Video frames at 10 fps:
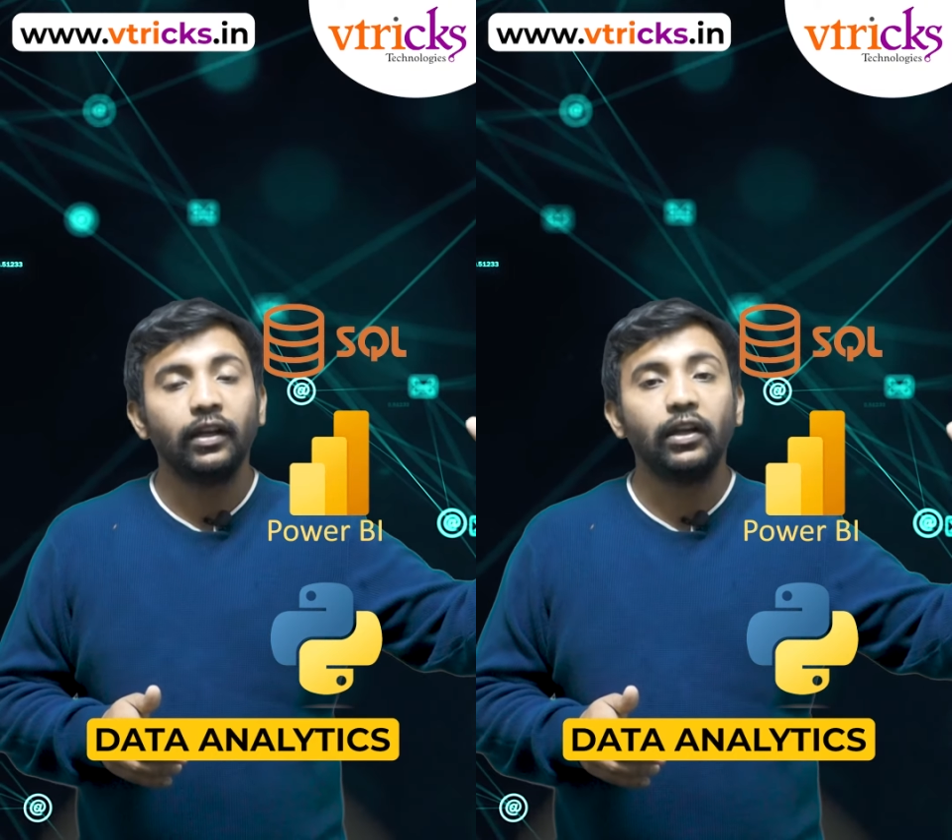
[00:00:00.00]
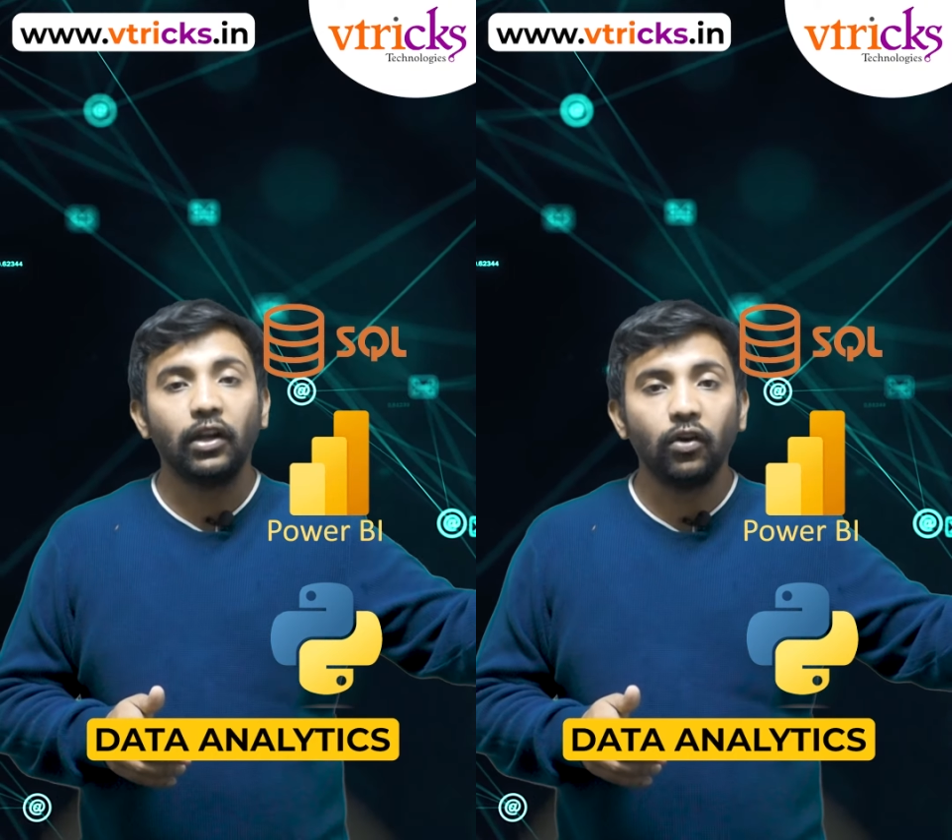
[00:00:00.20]

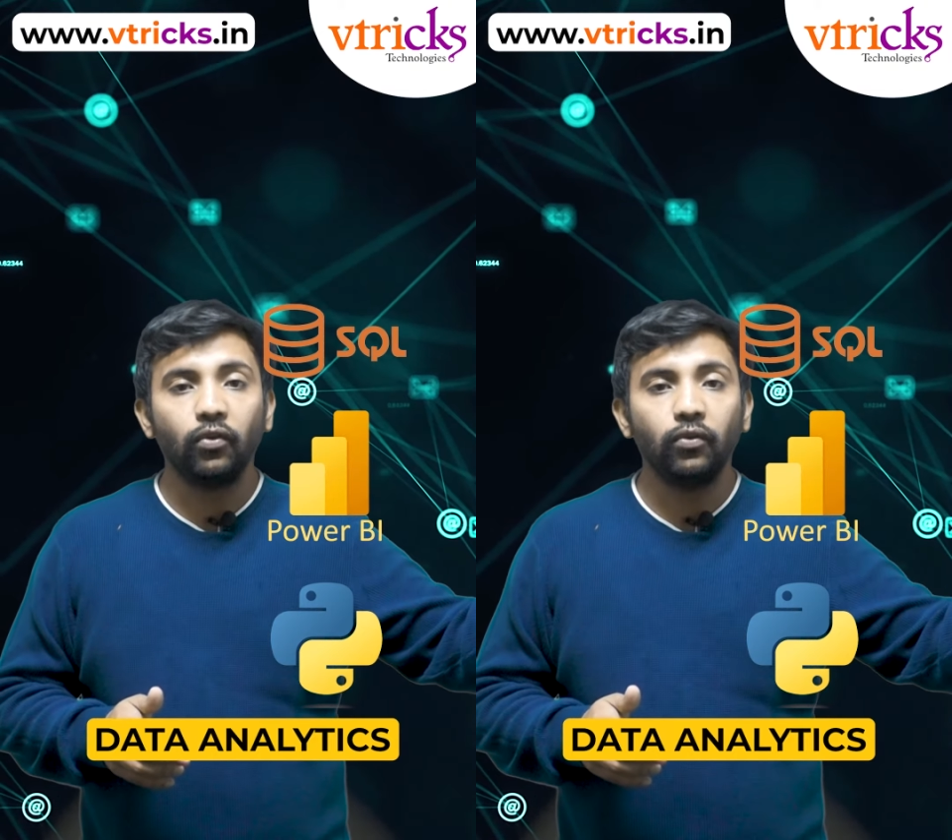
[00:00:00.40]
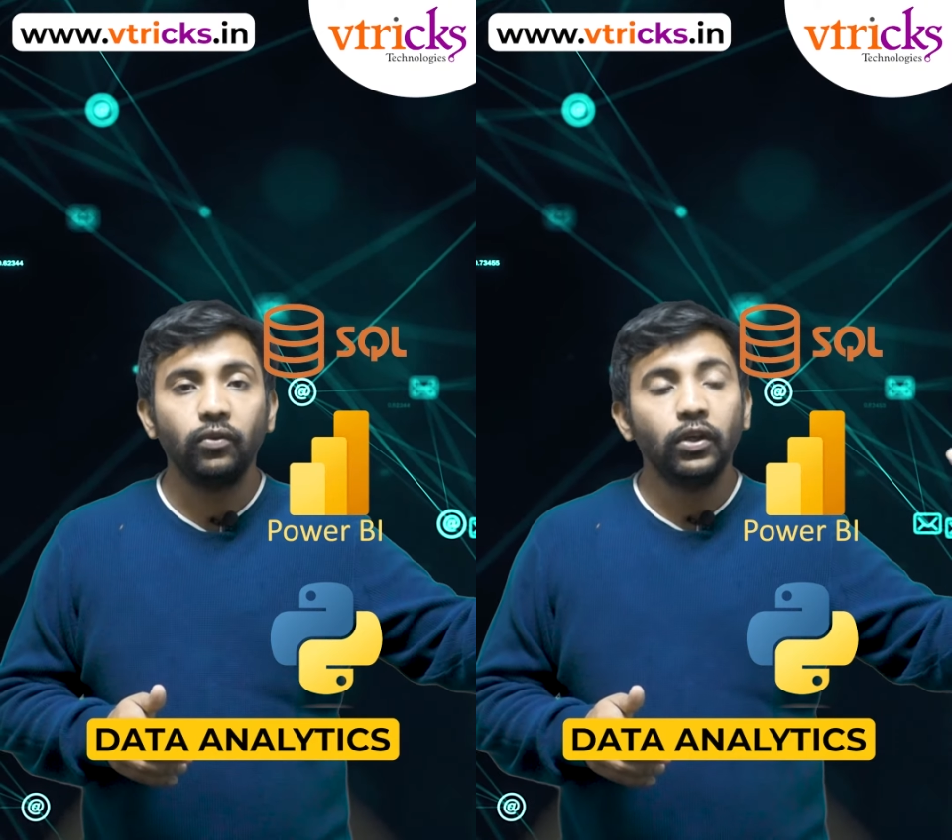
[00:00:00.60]

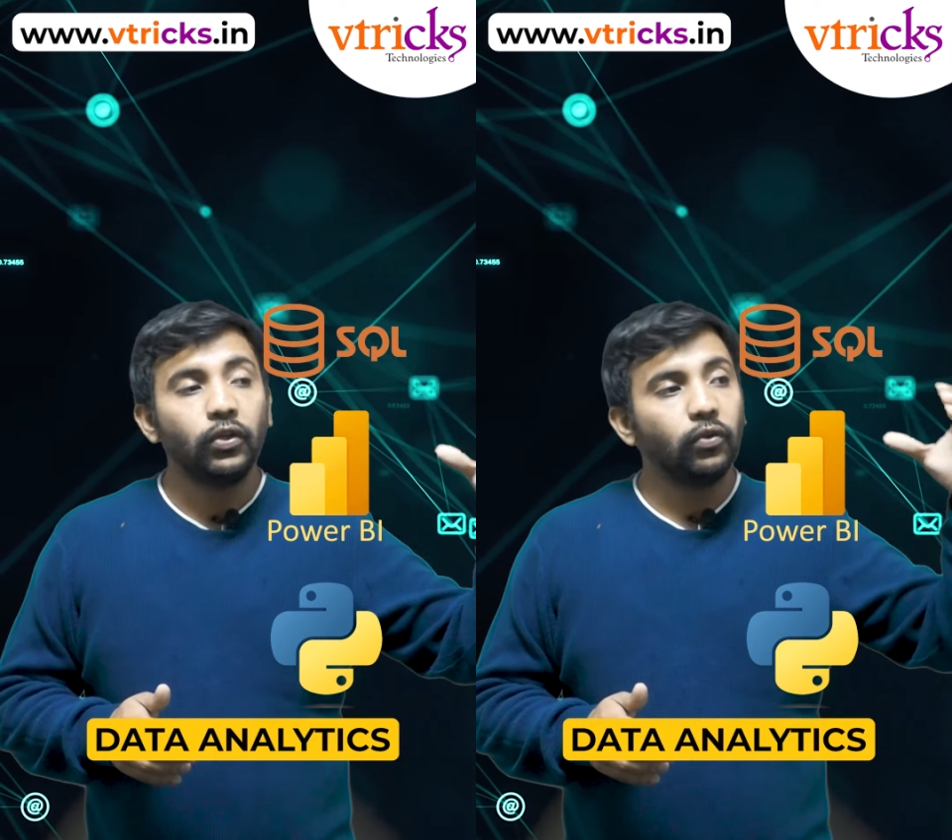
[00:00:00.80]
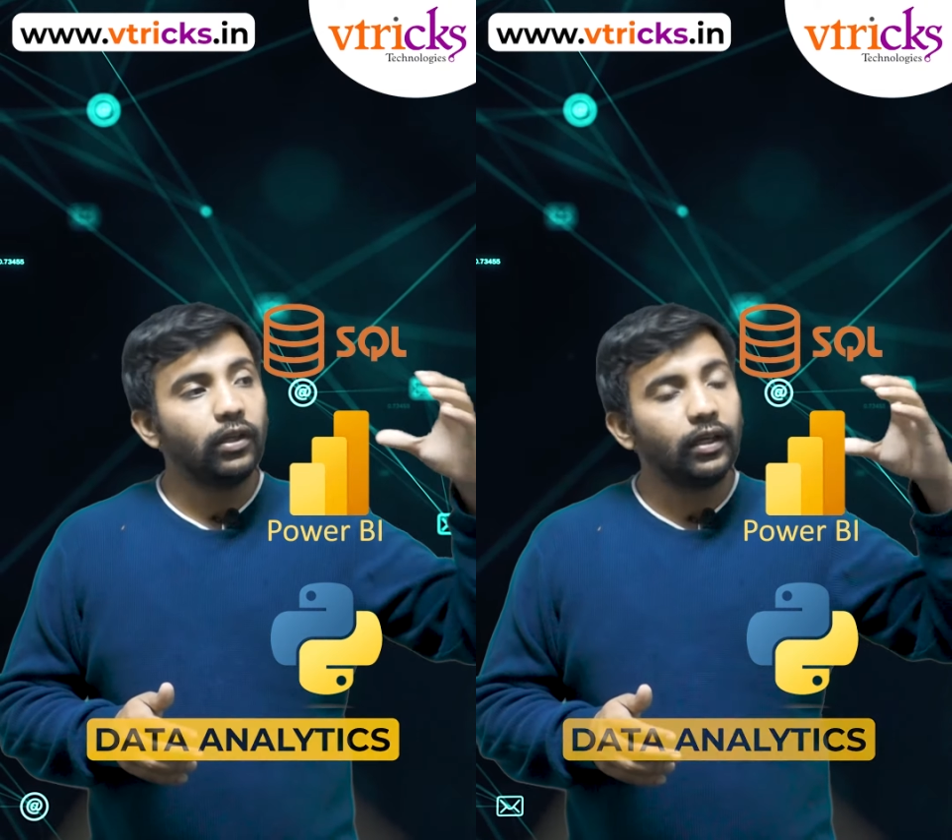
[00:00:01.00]
Now
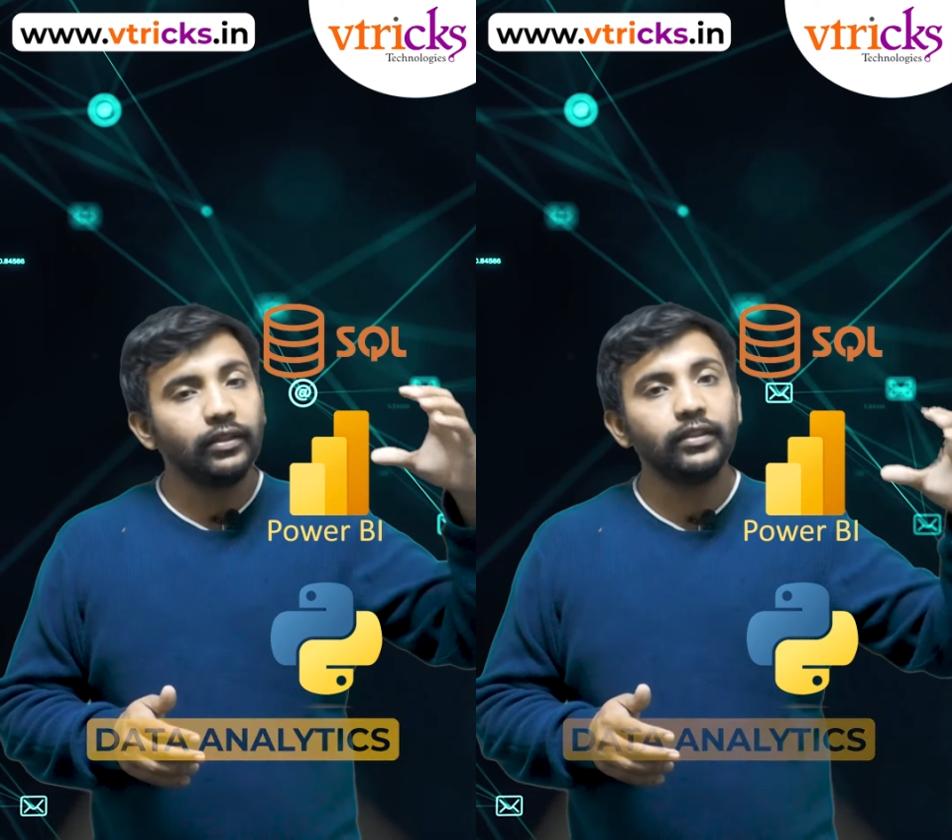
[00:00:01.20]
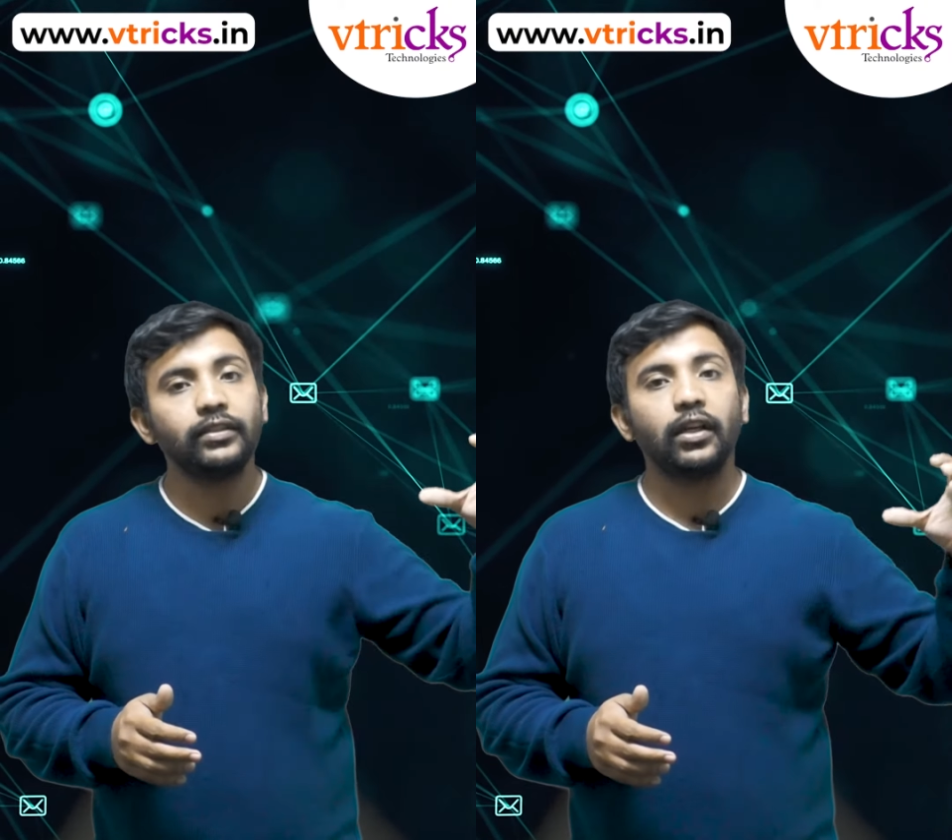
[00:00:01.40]
you
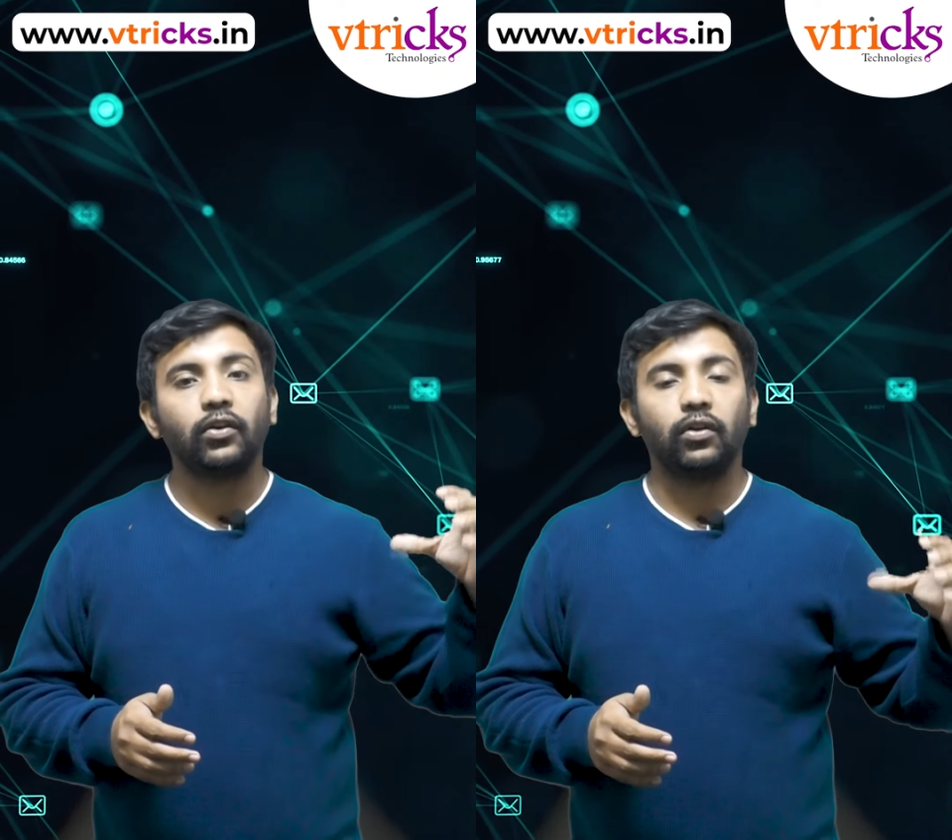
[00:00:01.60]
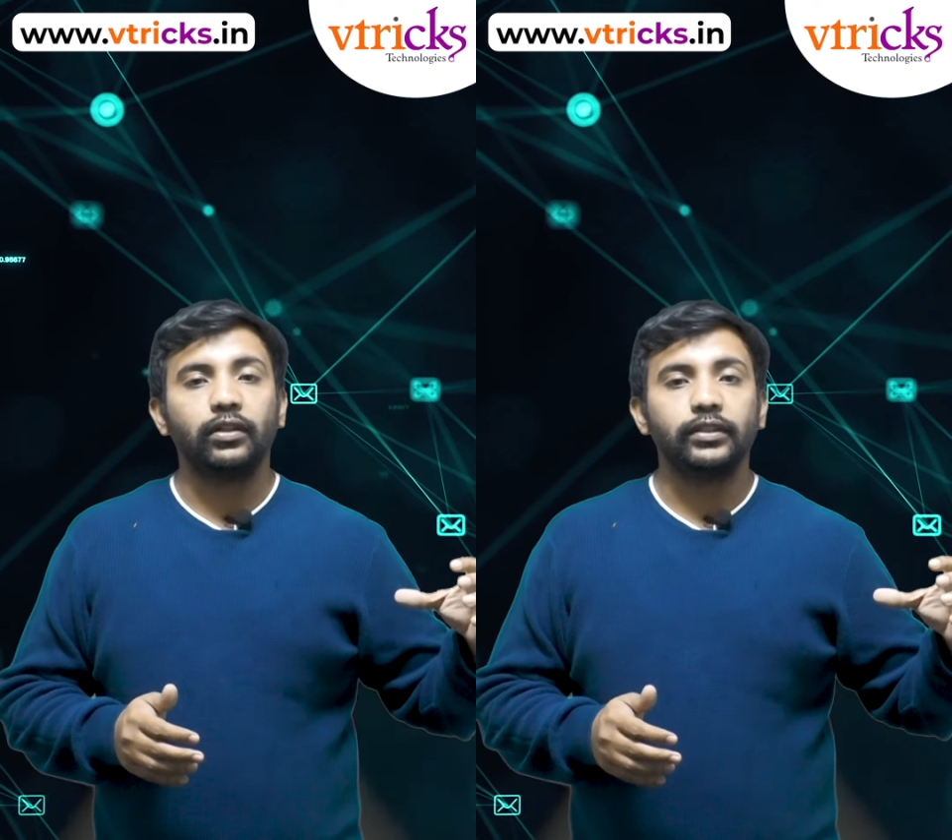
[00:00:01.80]
learn these
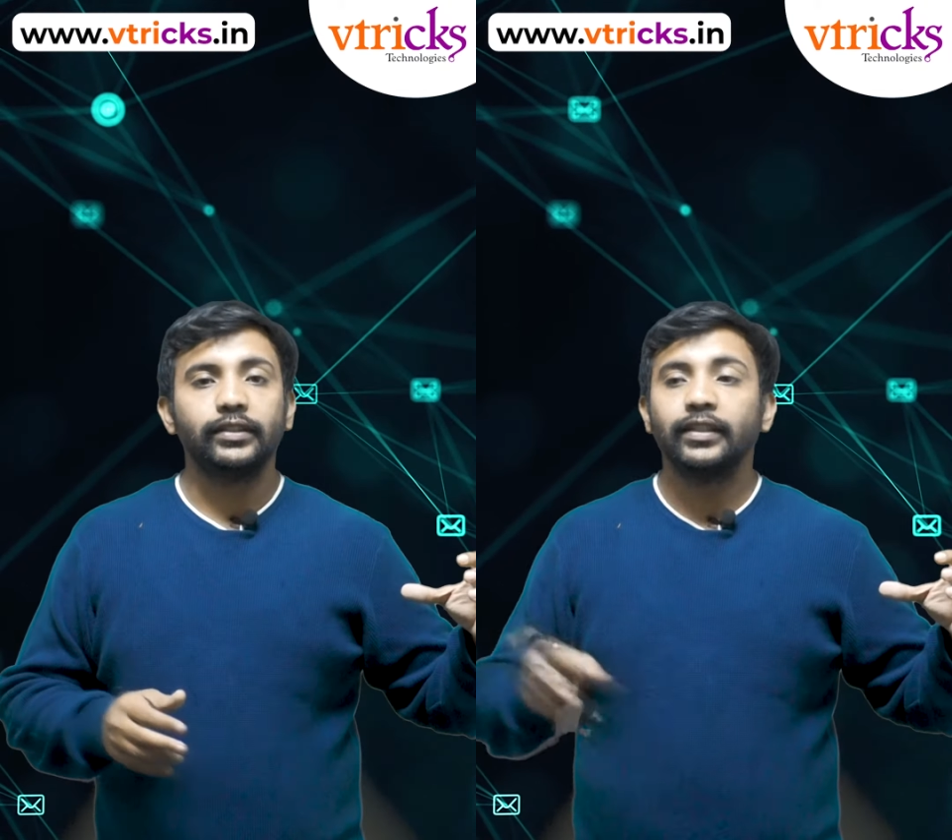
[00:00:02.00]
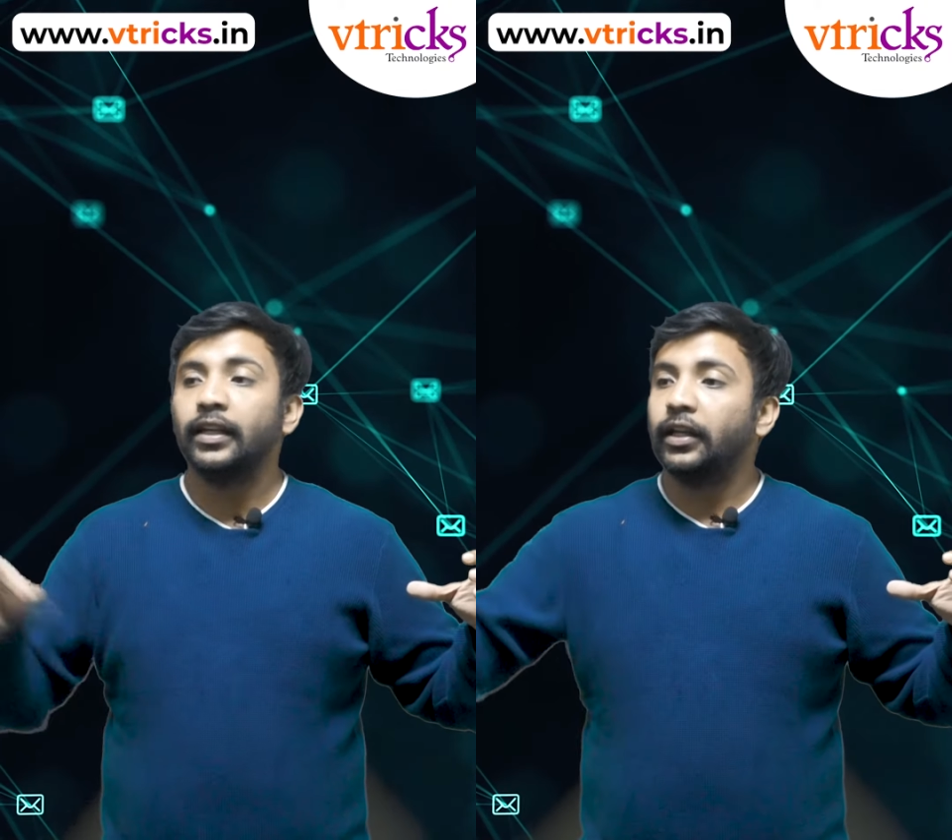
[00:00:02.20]
technologies,